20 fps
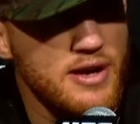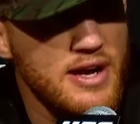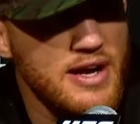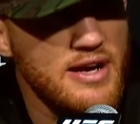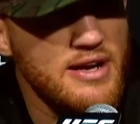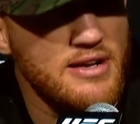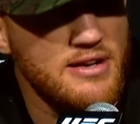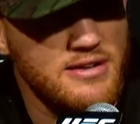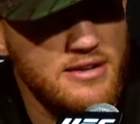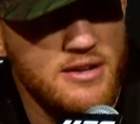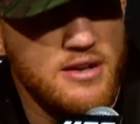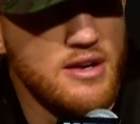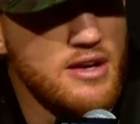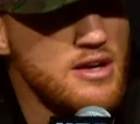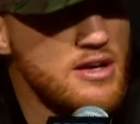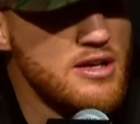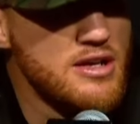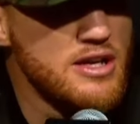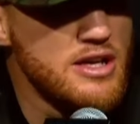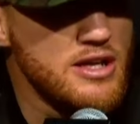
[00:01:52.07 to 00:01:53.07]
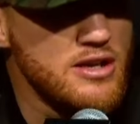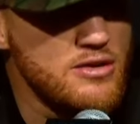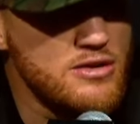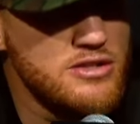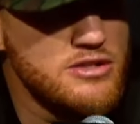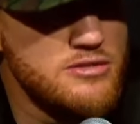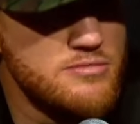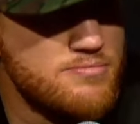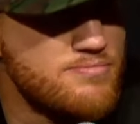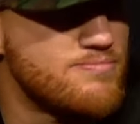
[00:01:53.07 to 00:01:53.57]
And, you know,
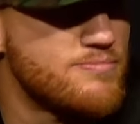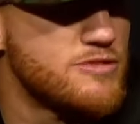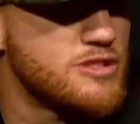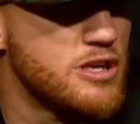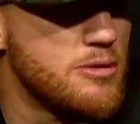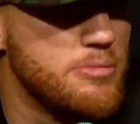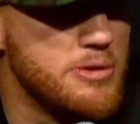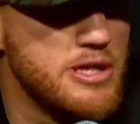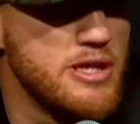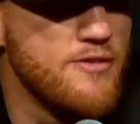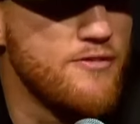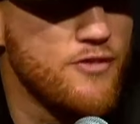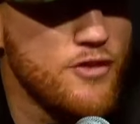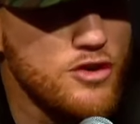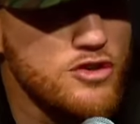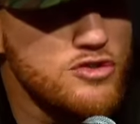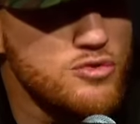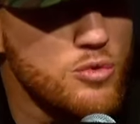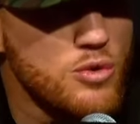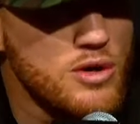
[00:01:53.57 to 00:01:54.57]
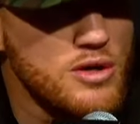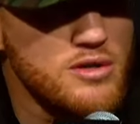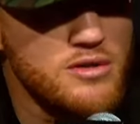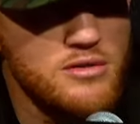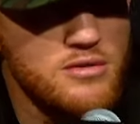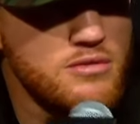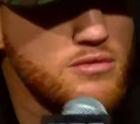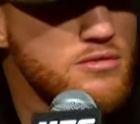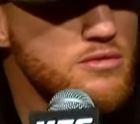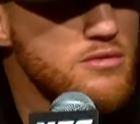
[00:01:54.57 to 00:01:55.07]
to be the first one,
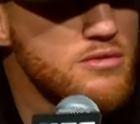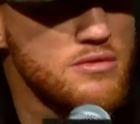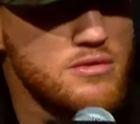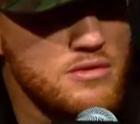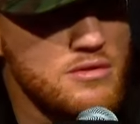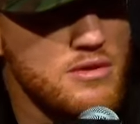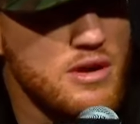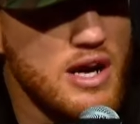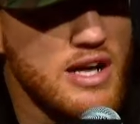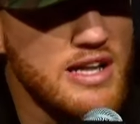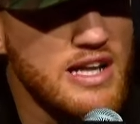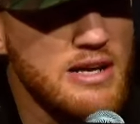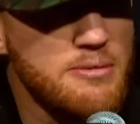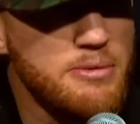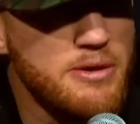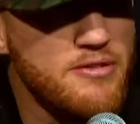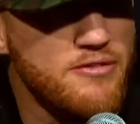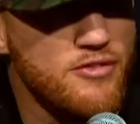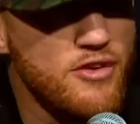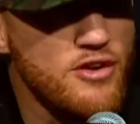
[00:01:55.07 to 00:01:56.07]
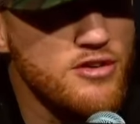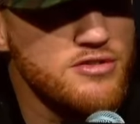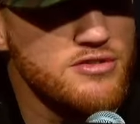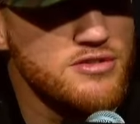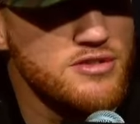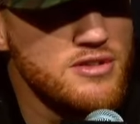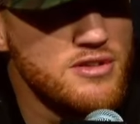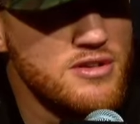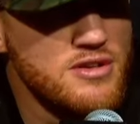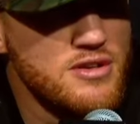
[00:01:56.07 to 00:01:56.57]
I like being
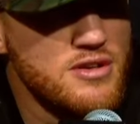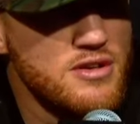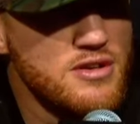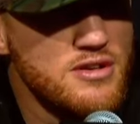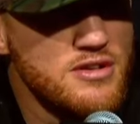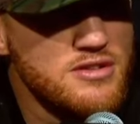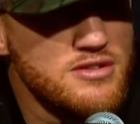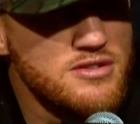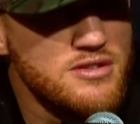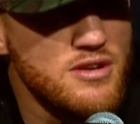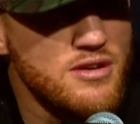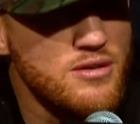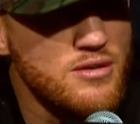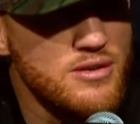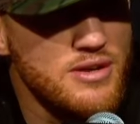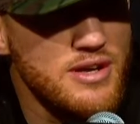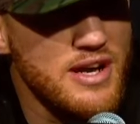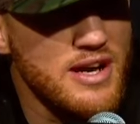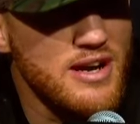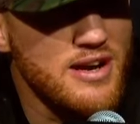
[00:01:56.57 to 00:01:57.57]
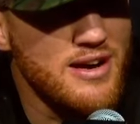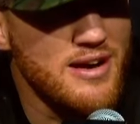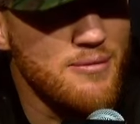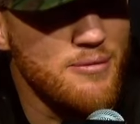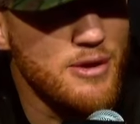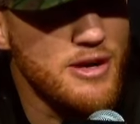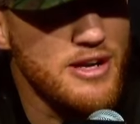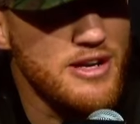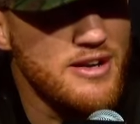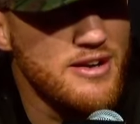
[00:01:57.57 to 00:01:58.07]
first. So, yeah, I'm
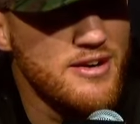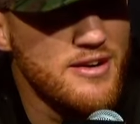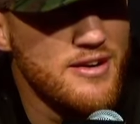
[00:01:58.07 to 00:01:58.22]
ready.